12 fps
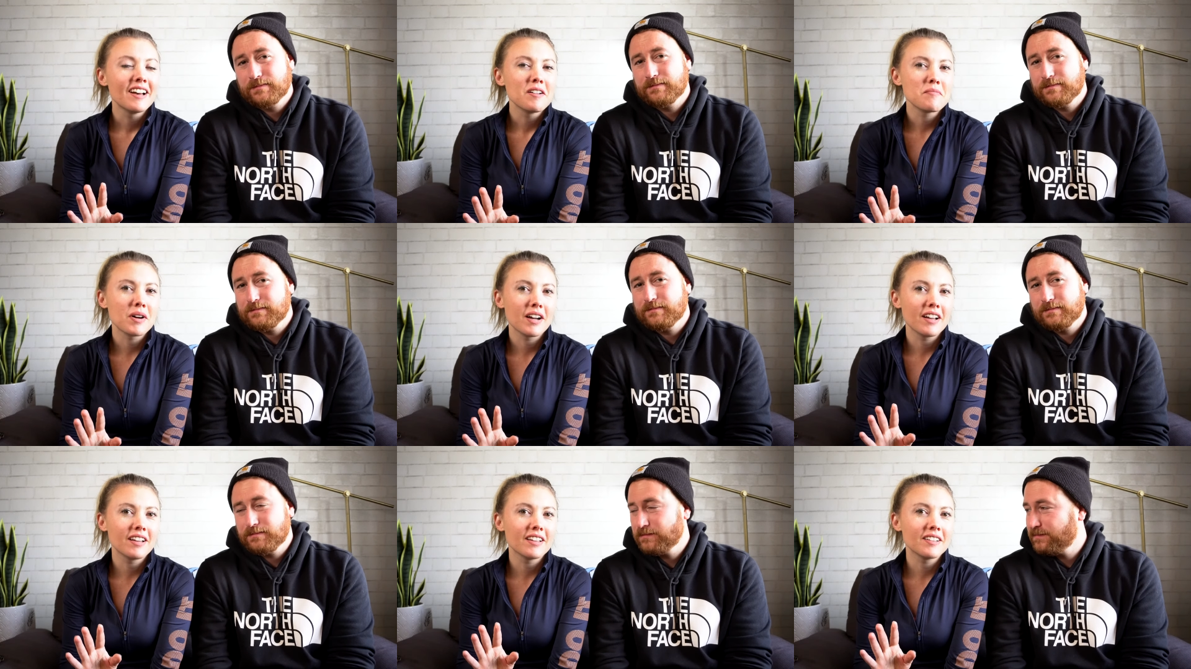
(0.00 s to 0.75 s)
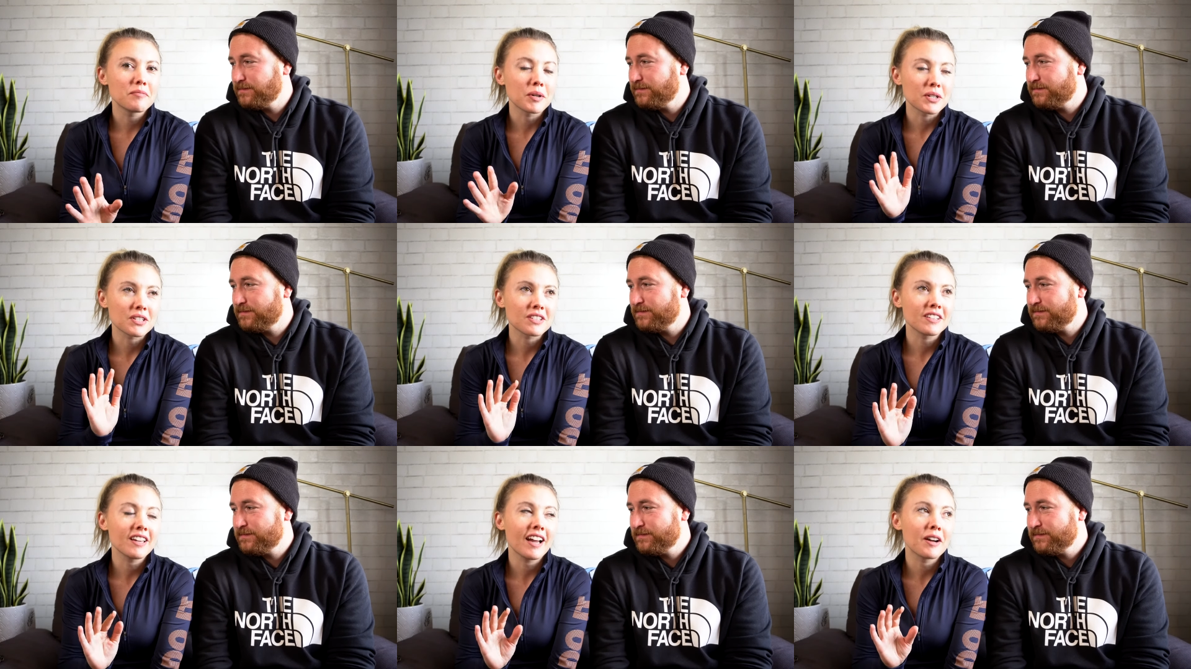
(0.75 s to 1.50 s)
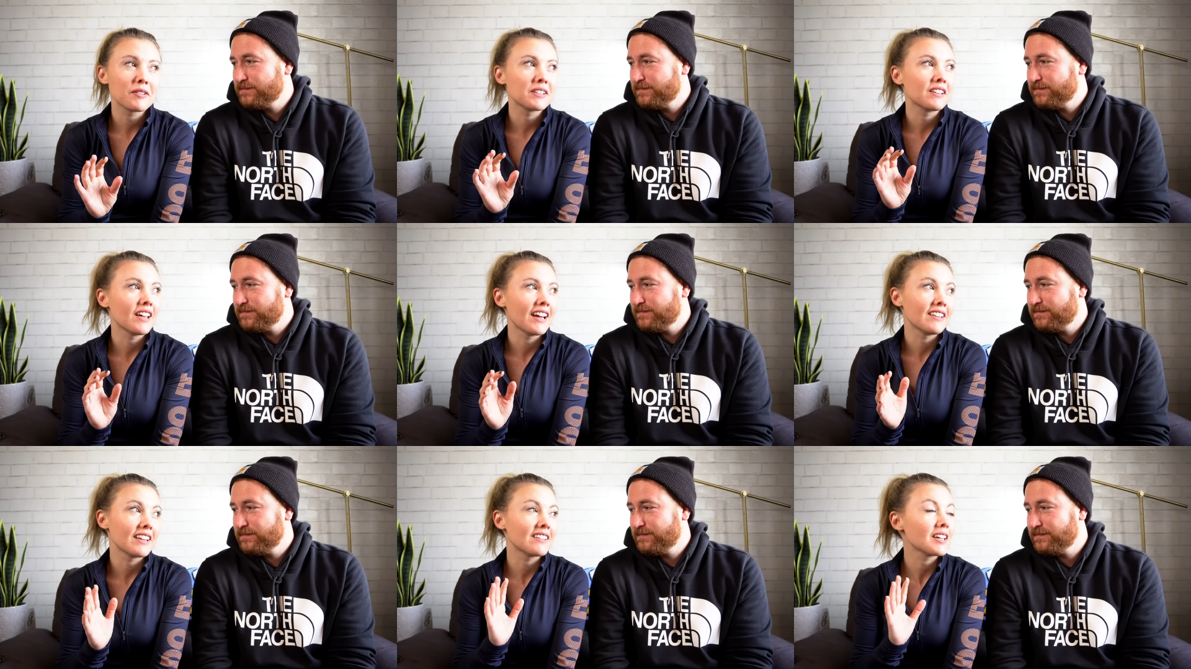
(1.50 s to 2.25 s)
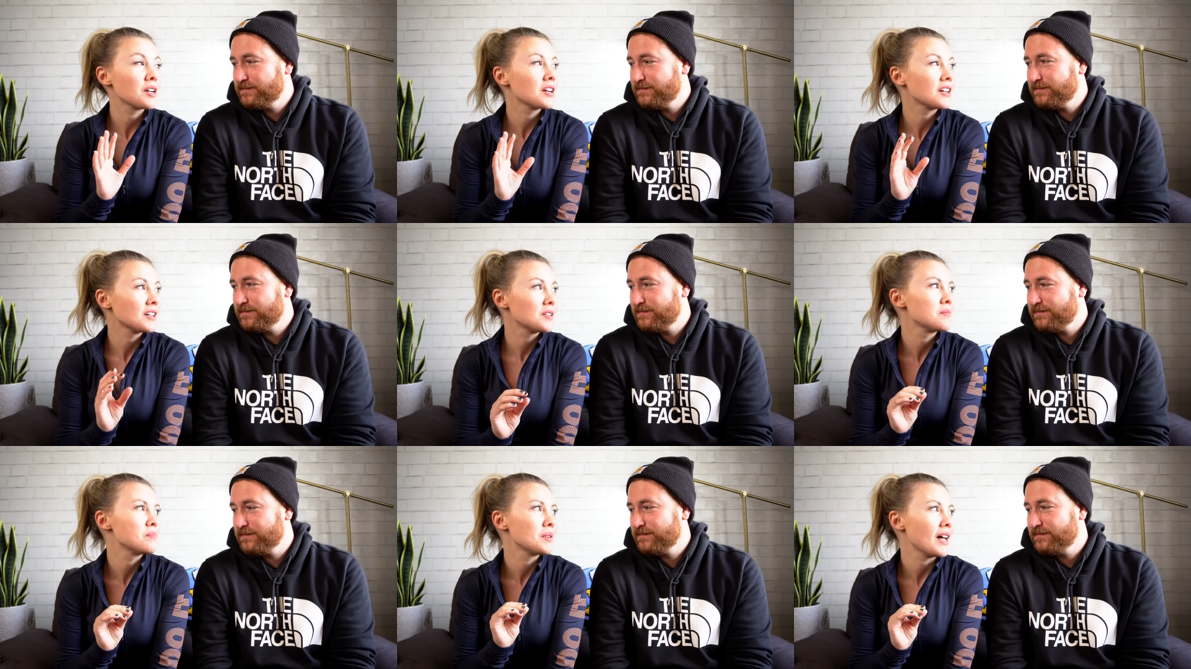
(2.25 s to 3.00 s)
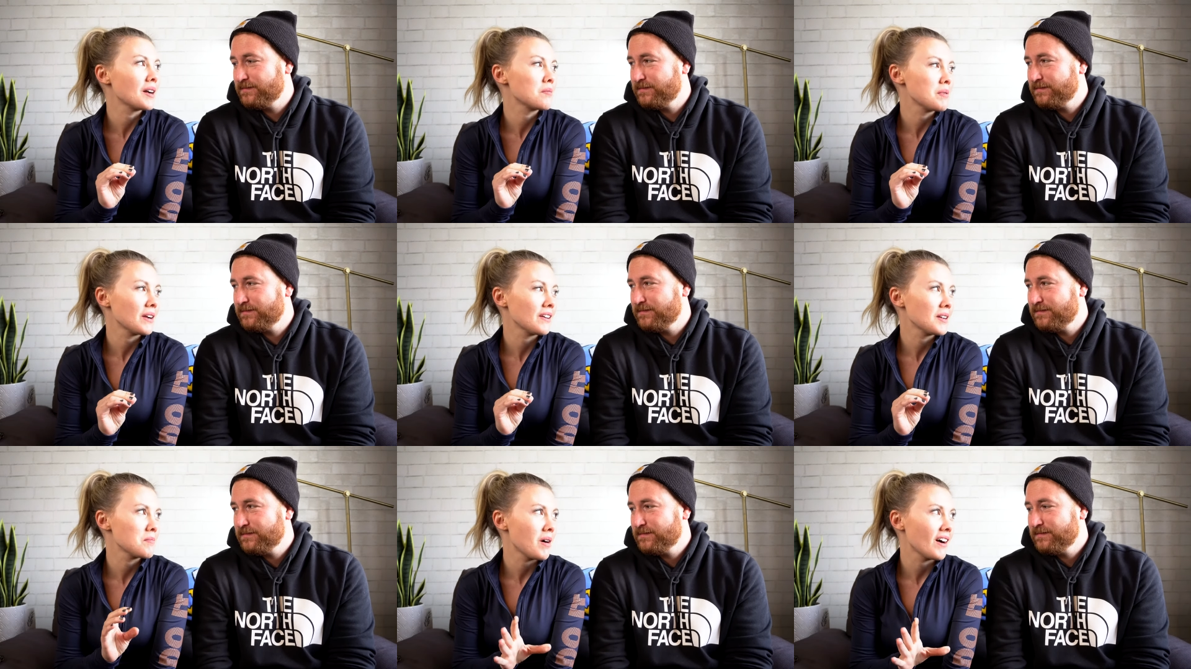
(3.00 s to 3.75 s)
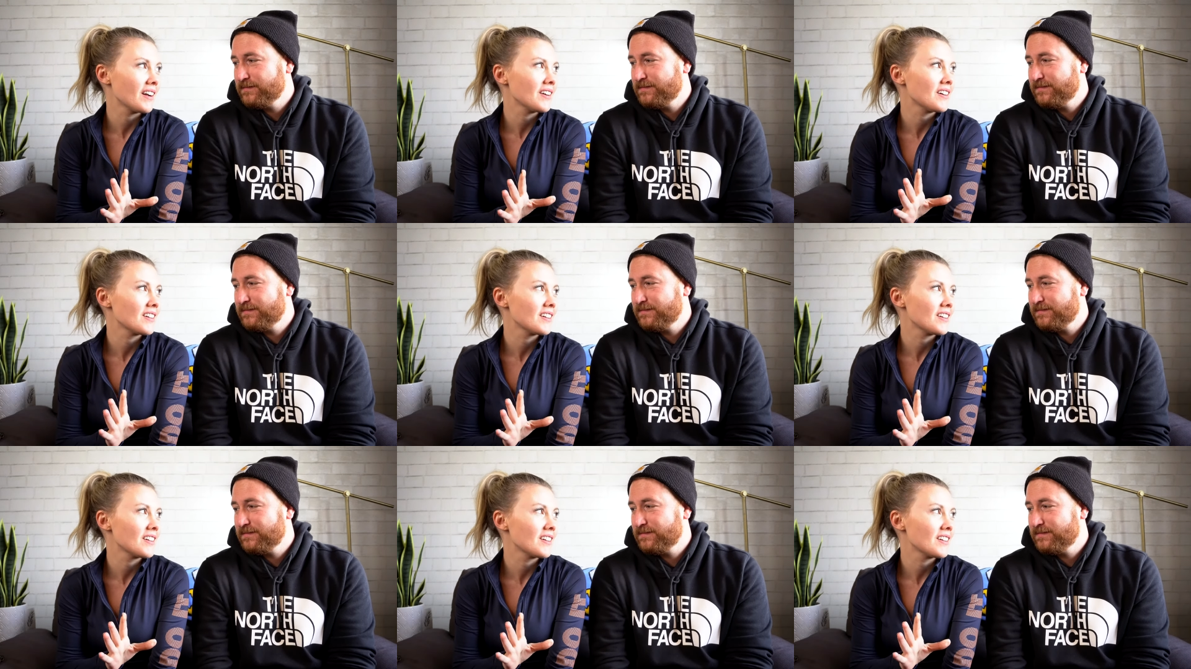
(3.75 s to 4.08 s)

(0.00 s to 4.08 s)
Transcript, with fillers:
Speaker 1: But personally, I would li I like like a good blackberry pie